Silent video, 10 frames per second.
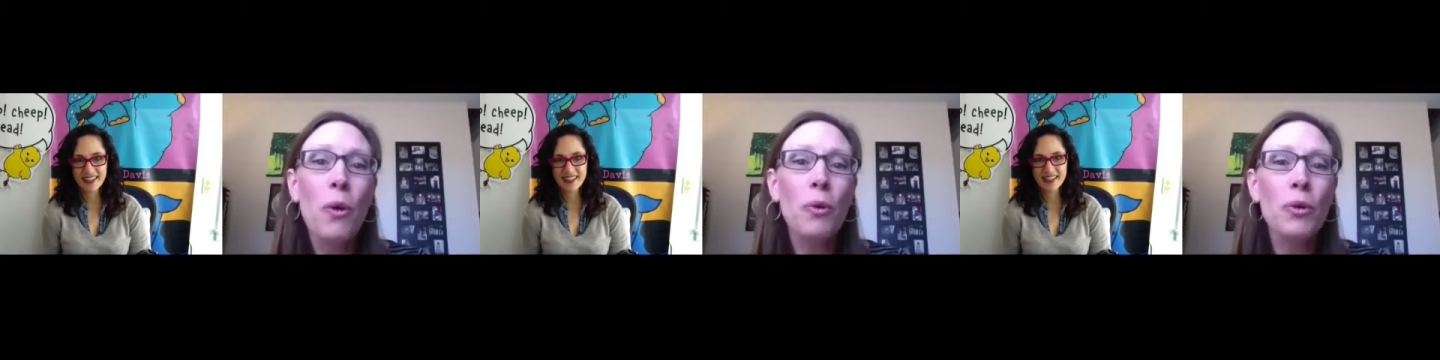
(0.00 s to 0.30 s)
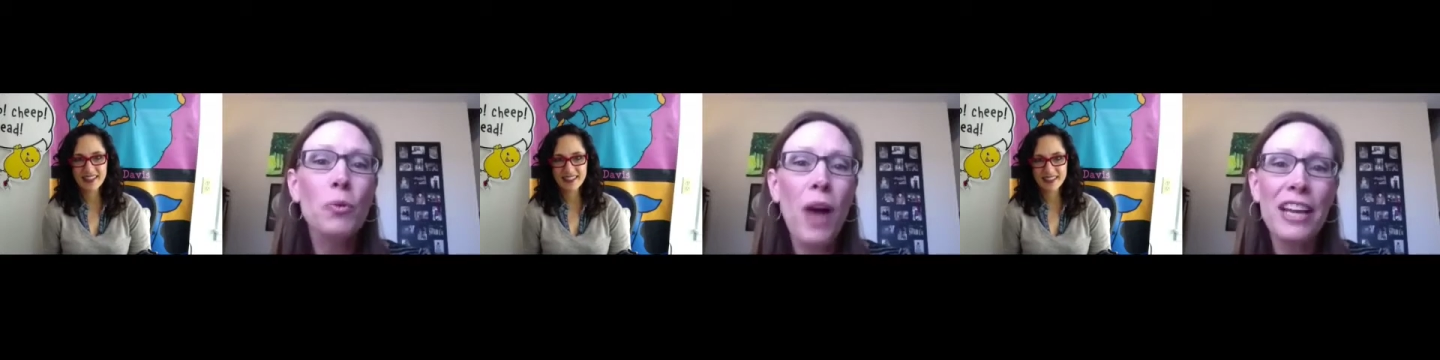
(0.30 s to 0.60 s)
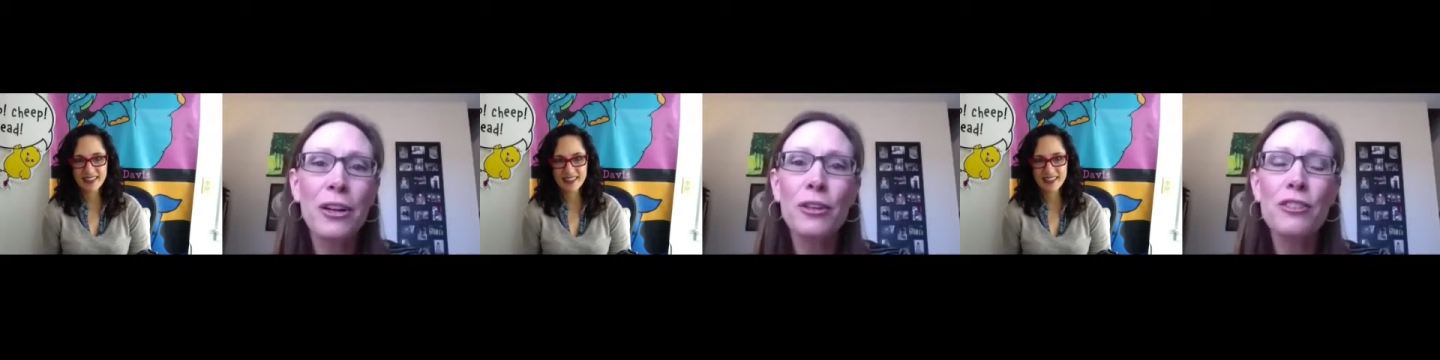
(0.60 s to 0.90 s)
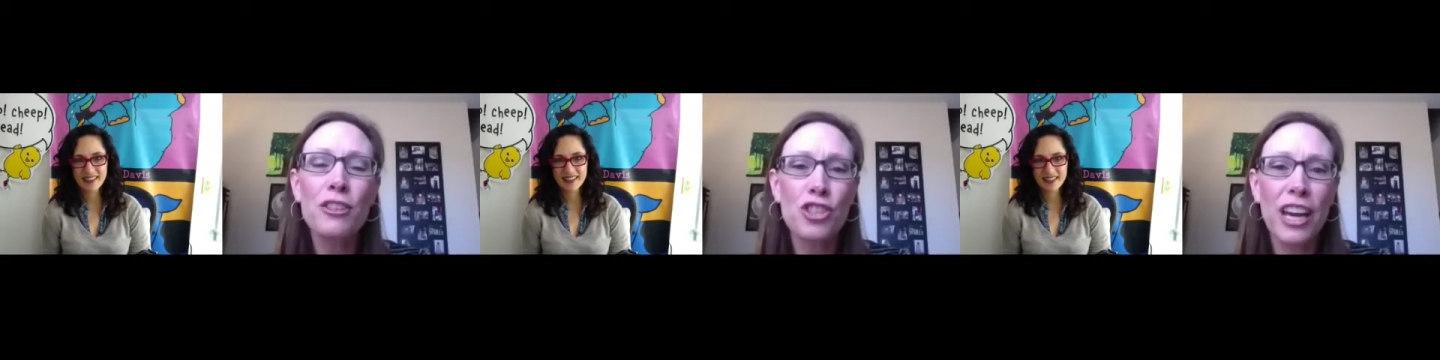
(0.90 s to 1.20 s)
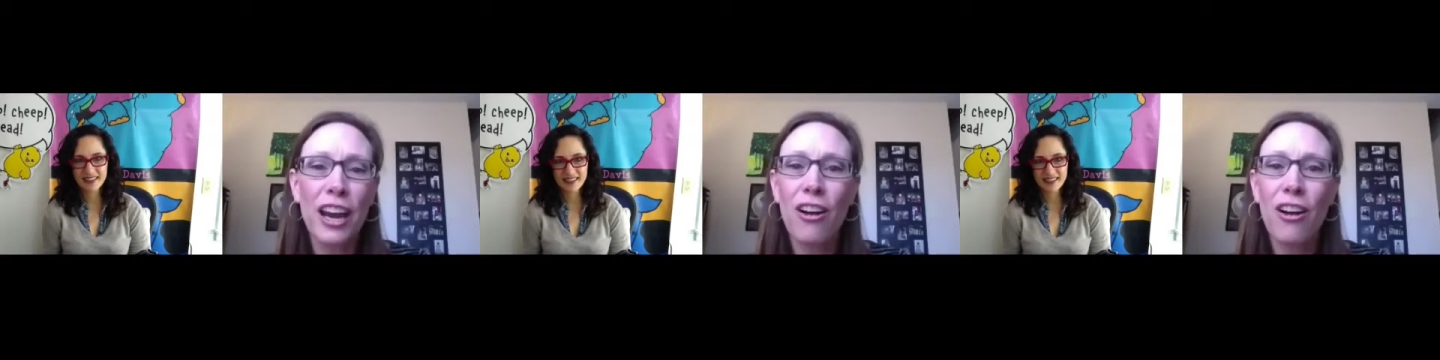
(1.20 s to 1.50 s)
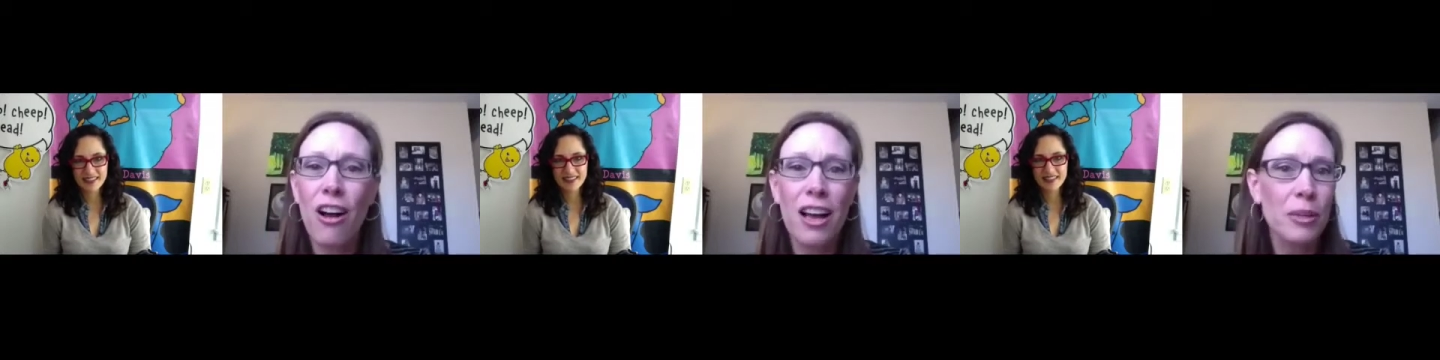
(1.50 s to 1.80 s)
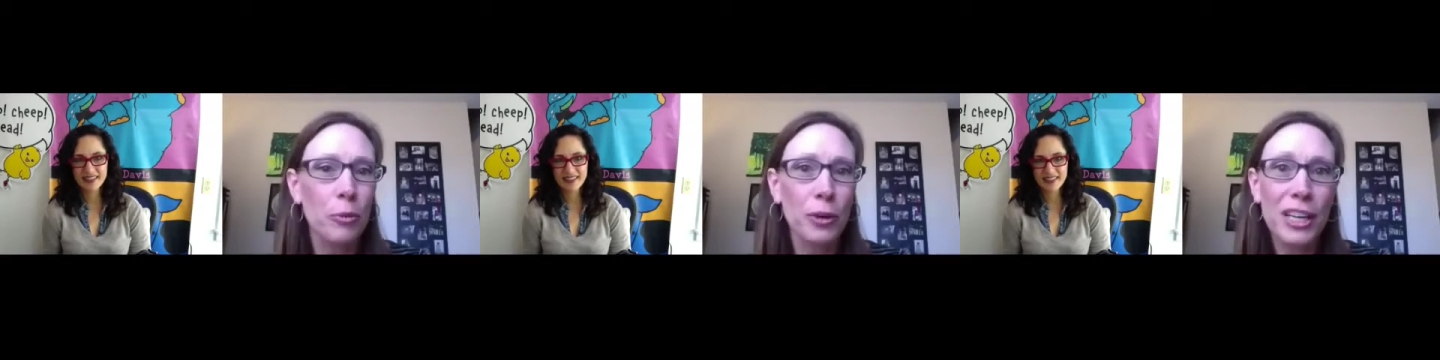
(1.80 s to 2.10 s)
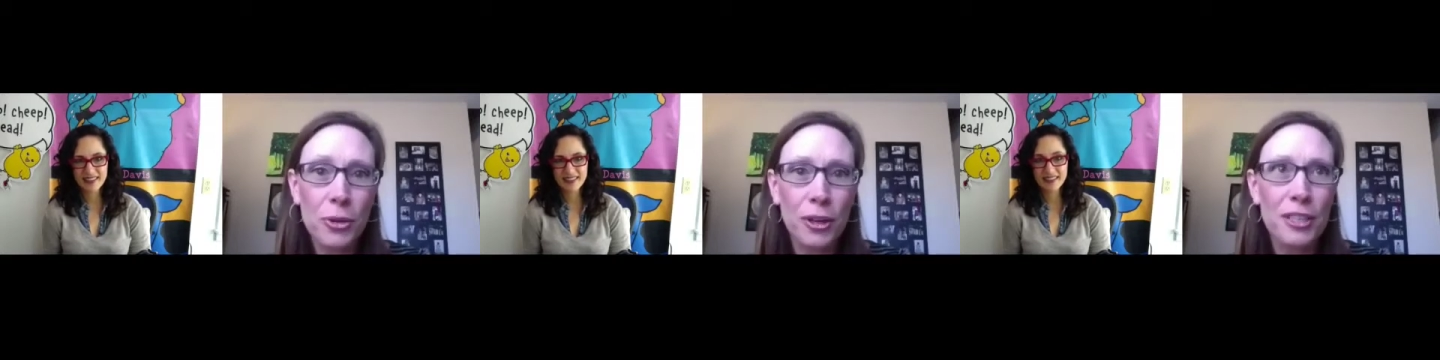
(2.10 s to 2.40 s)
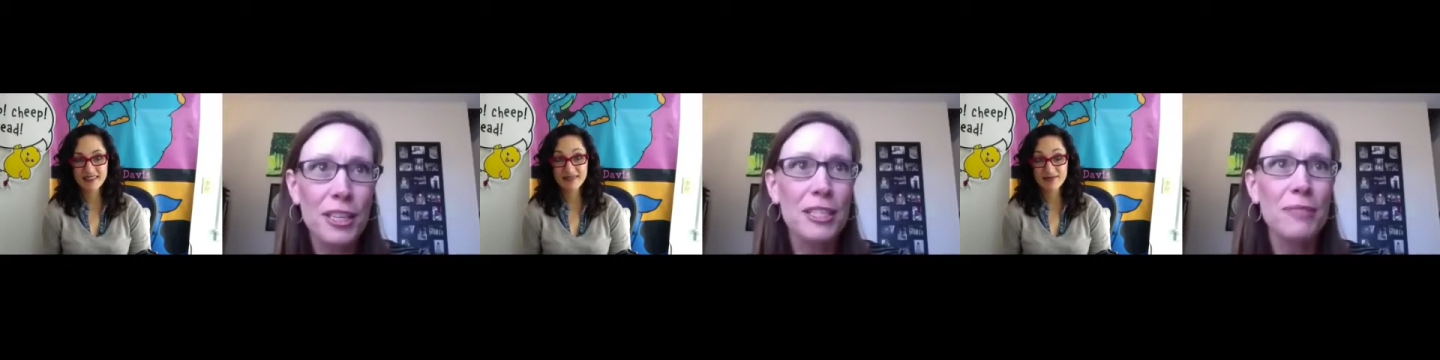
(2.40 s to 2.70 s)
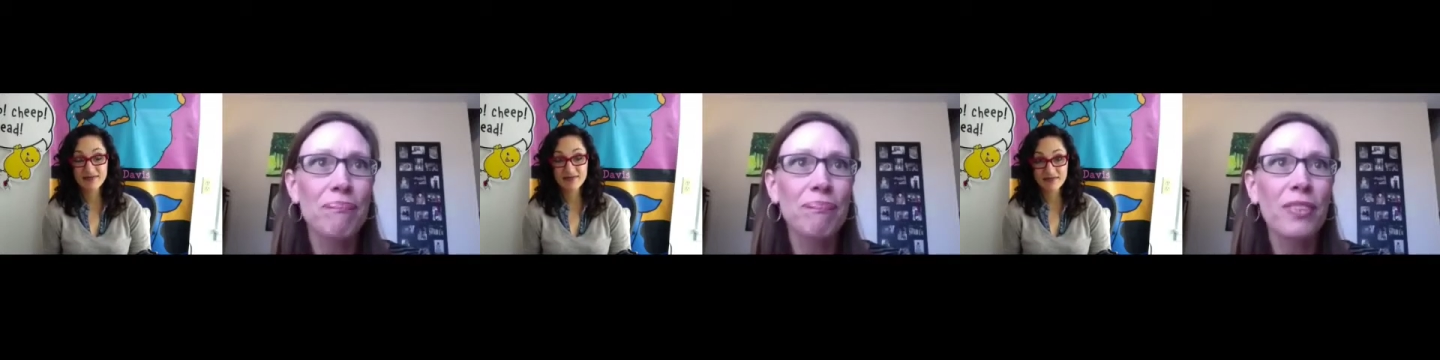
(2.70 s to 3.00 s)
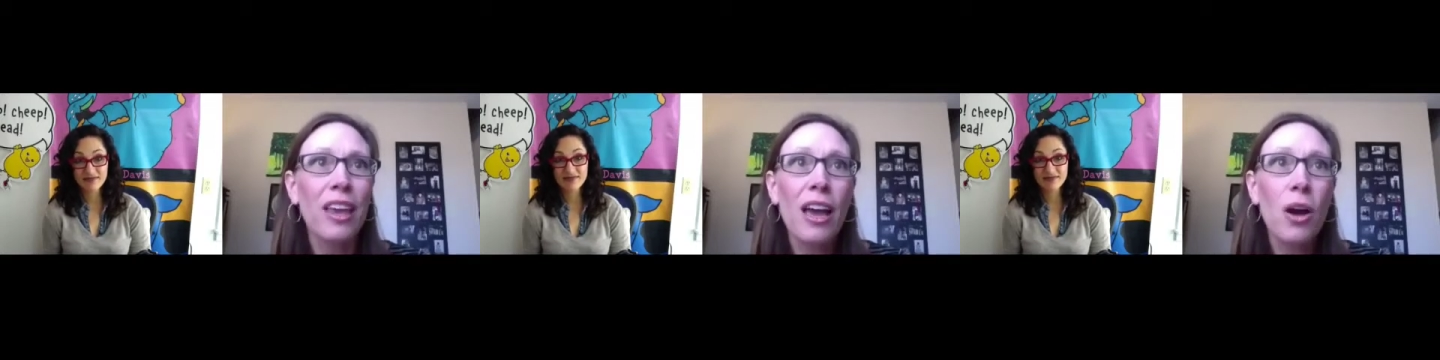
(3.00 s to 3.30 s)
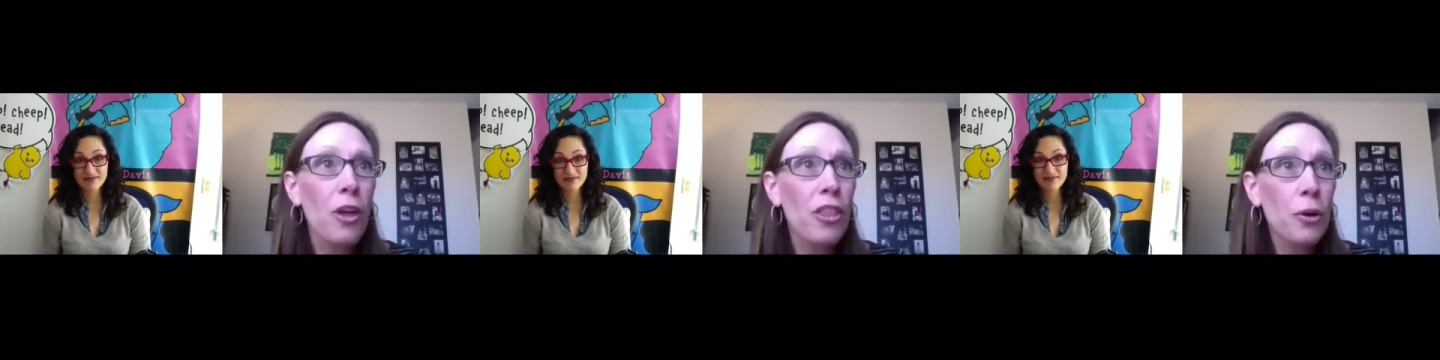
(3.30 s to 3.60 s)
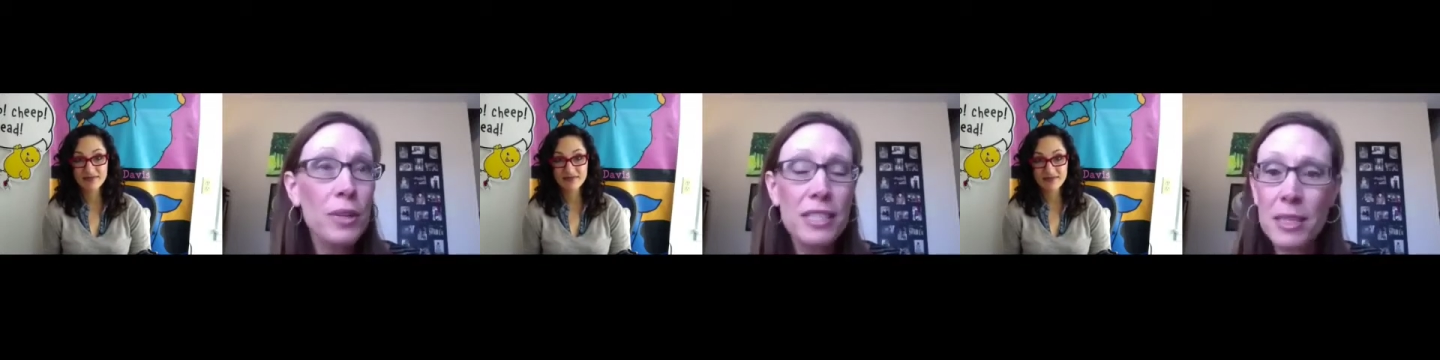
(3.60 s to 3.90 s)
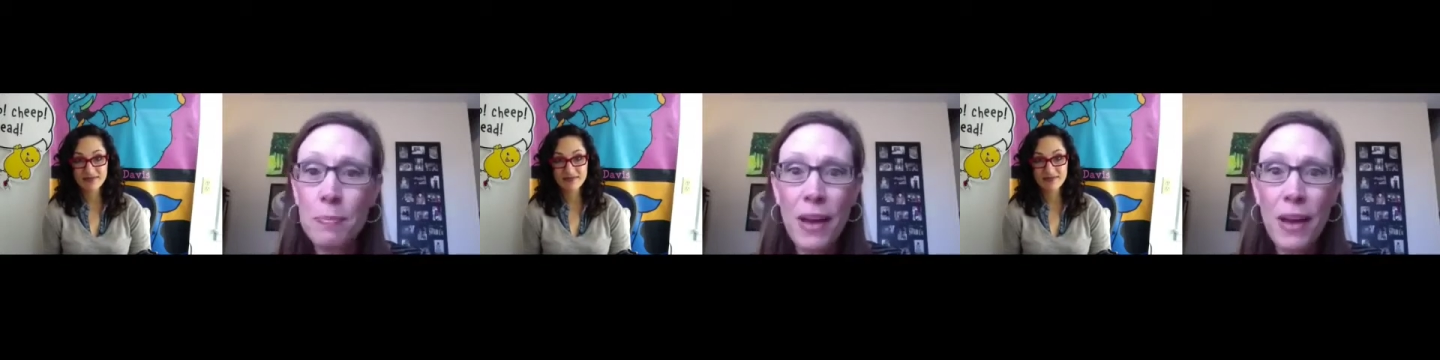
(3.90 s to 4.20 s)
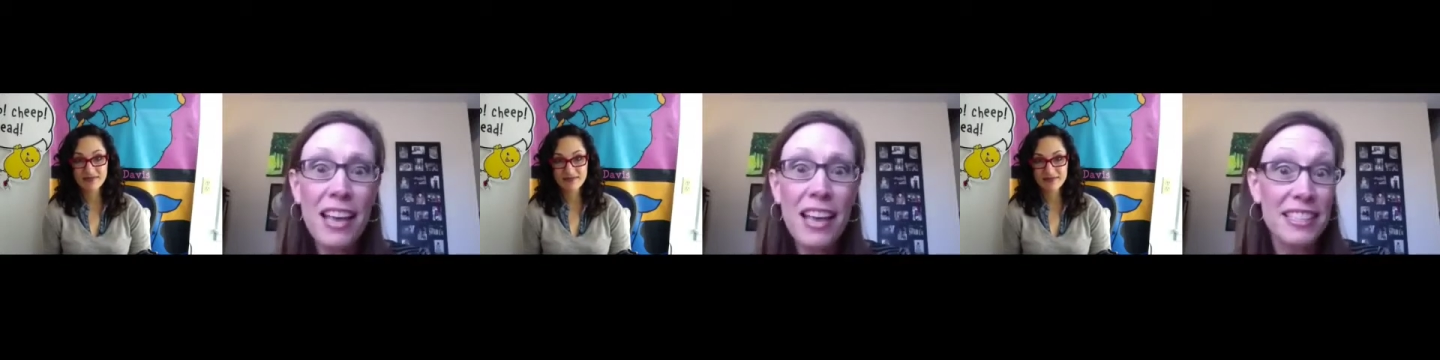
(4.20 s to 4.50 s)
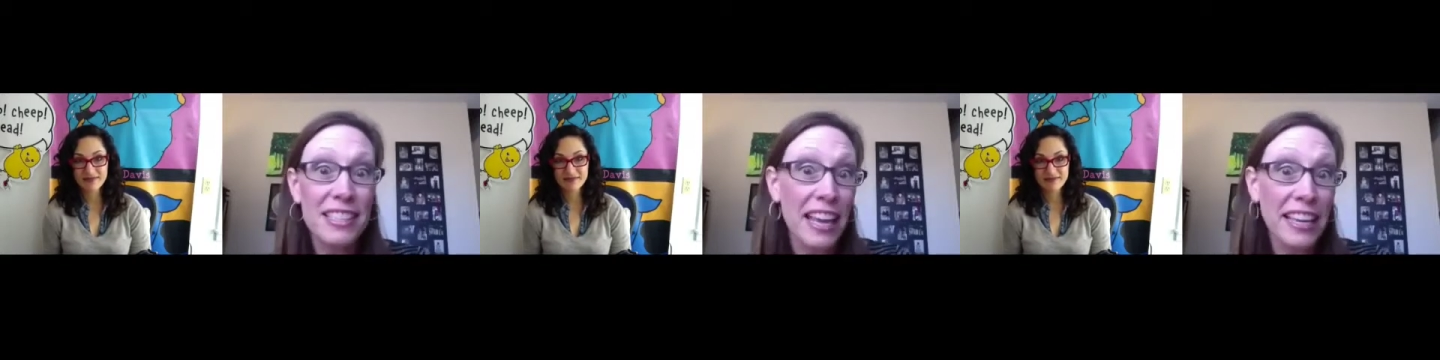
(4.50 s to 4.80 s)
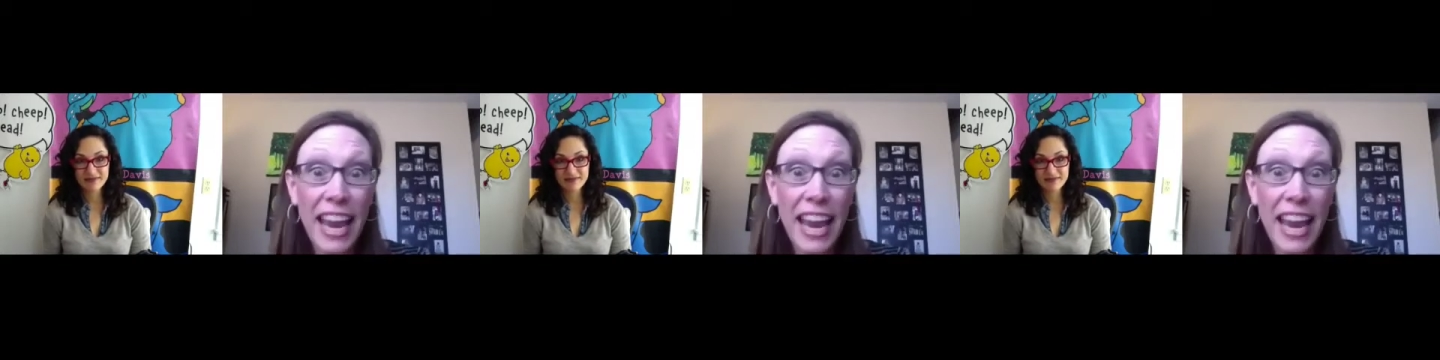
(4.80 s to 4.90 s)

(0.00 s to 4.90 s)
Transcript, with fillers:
Speaker 1: where writers share awesome resources. Well, there was this buzz that